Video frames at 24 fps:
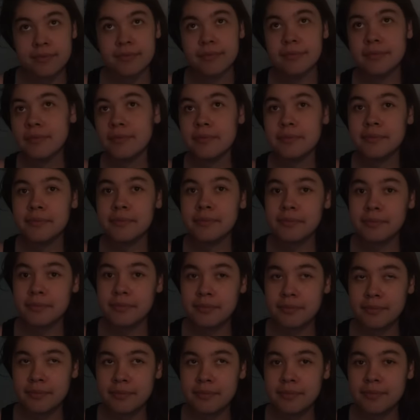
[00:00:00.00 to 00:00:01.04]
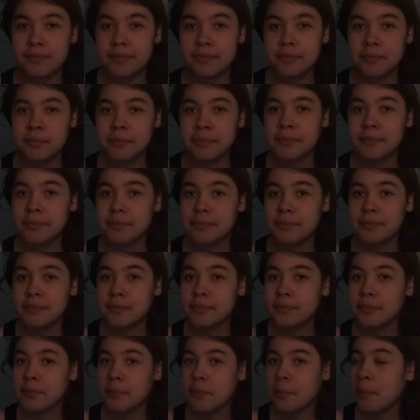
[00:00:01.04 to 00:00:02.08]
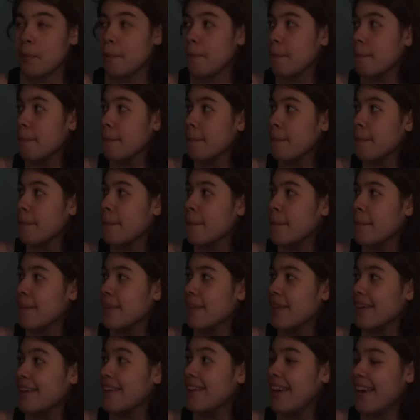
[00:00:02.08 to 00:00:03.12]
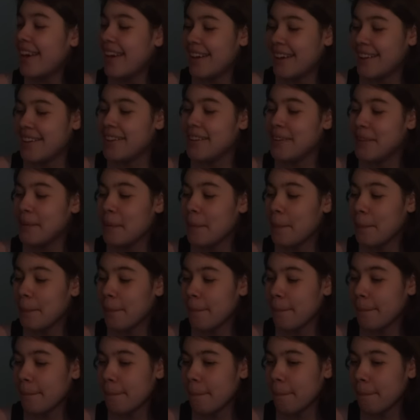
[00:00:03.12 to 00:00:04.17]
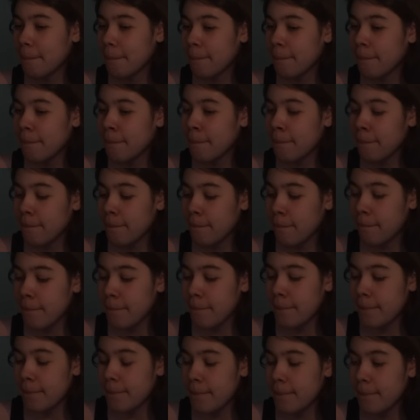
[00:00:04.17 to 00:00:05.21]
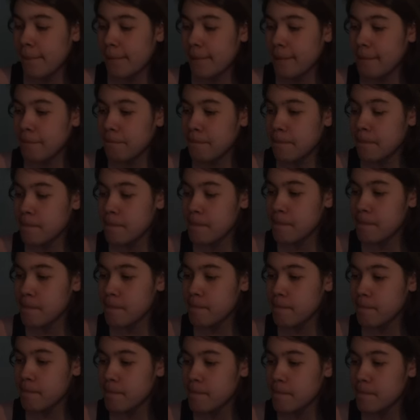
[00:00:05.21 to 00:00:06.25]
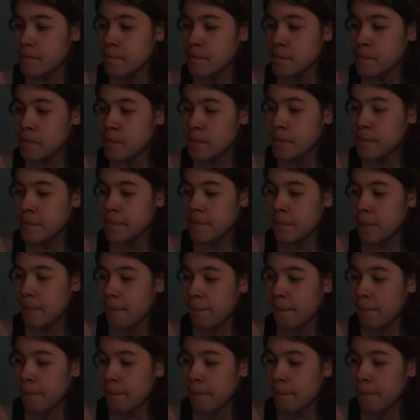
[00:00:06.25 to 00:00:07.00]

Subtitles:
(silent)